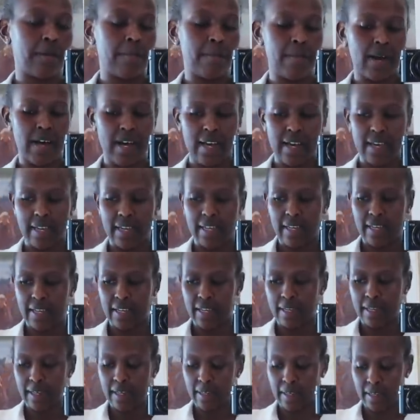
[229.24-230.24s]

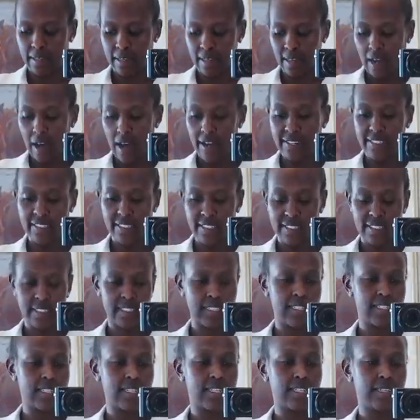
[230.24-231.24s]
my
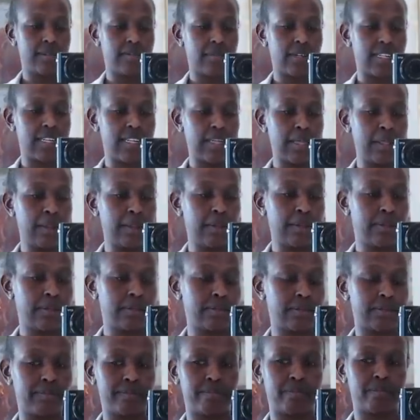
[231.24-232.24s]
artist, my nail
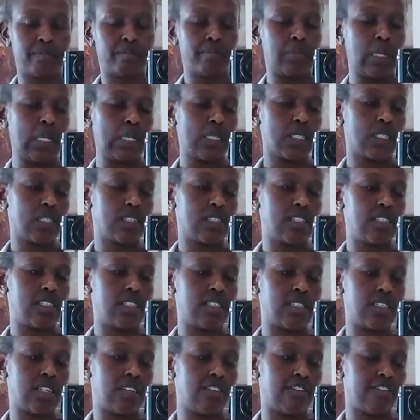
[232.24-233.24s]
person,
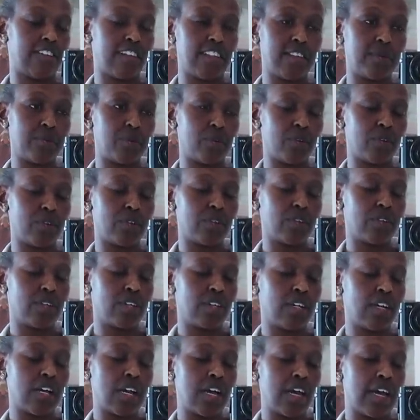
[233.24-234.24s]
isn't available,
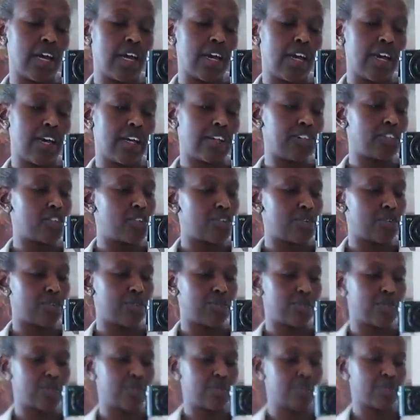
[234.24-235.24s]
and
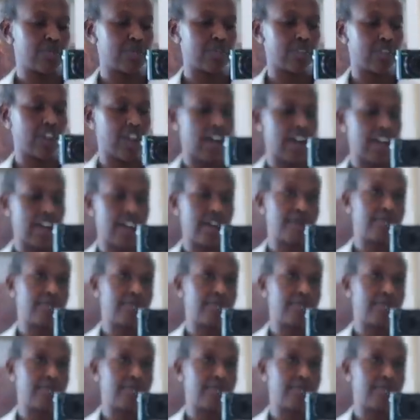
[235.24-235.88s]
two, I